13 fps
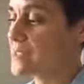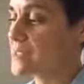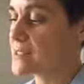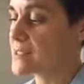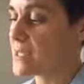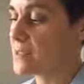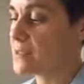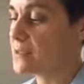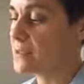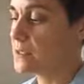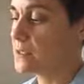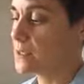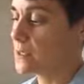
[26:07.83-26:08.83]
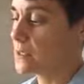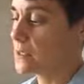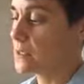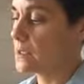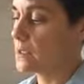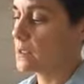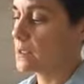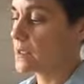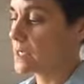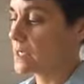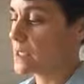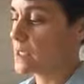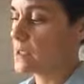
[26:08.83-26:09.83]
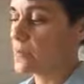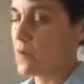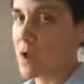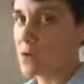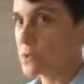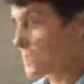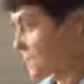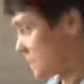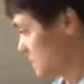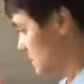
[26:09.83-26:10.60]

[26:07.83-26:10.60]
seal that around it.